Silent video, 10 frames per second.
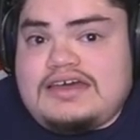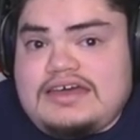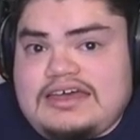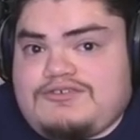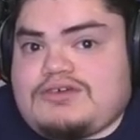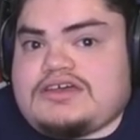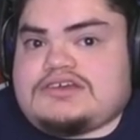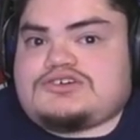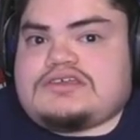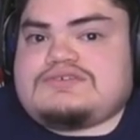If you did
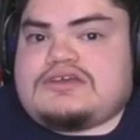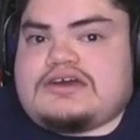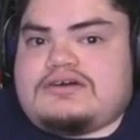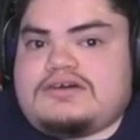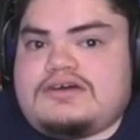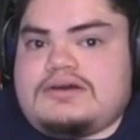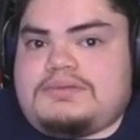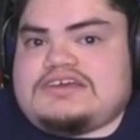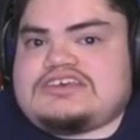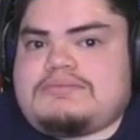enjoy this video,
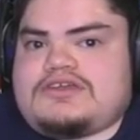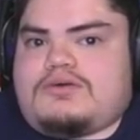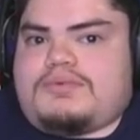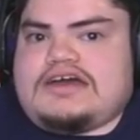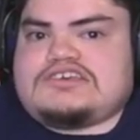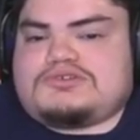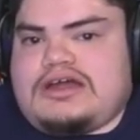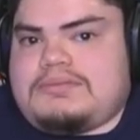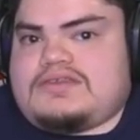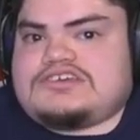please let me know by
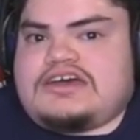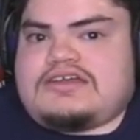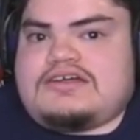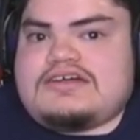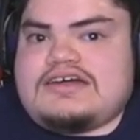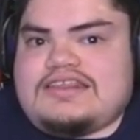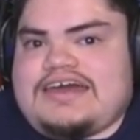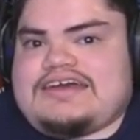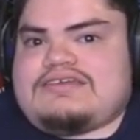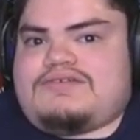subscribing to the channel,
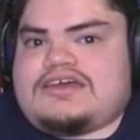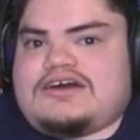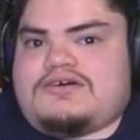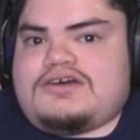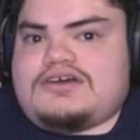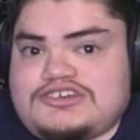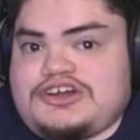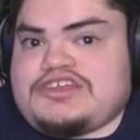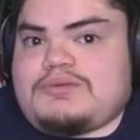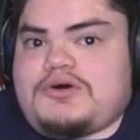liking the video,
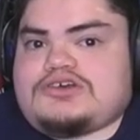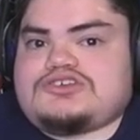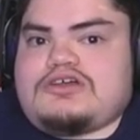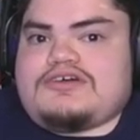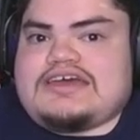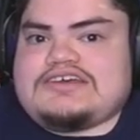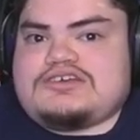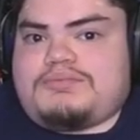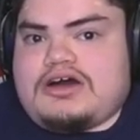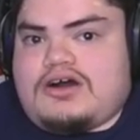turning the post notification
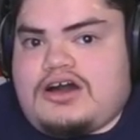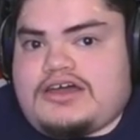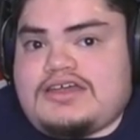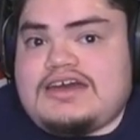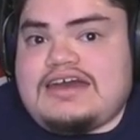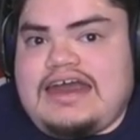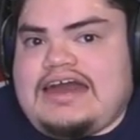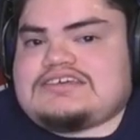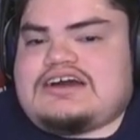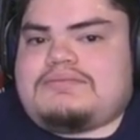bell on,
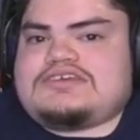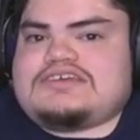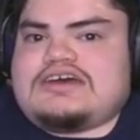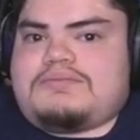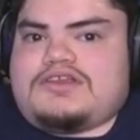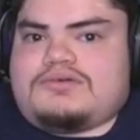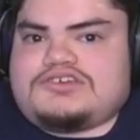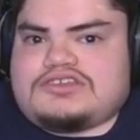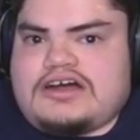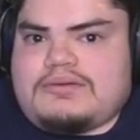and commenting down below what you
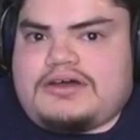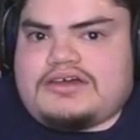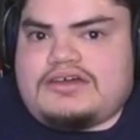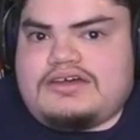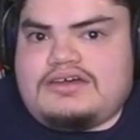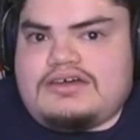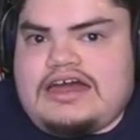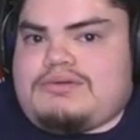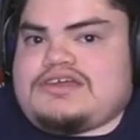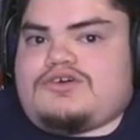thought about it. I
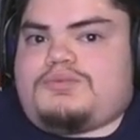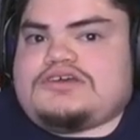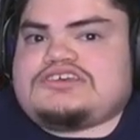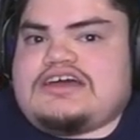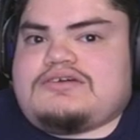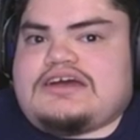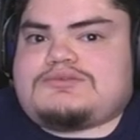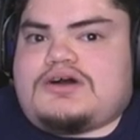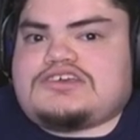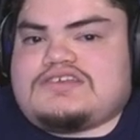really do appreciate you guys
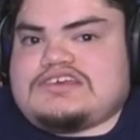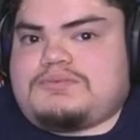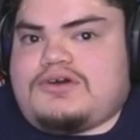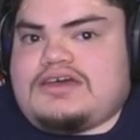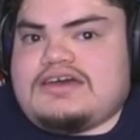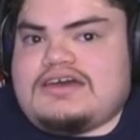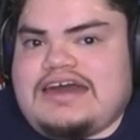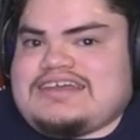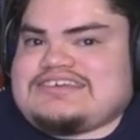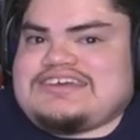watching to this point,
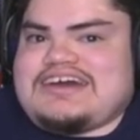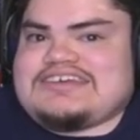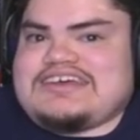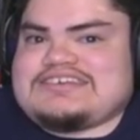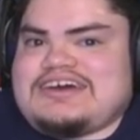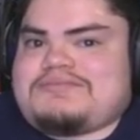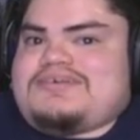and I'll see you guys next time.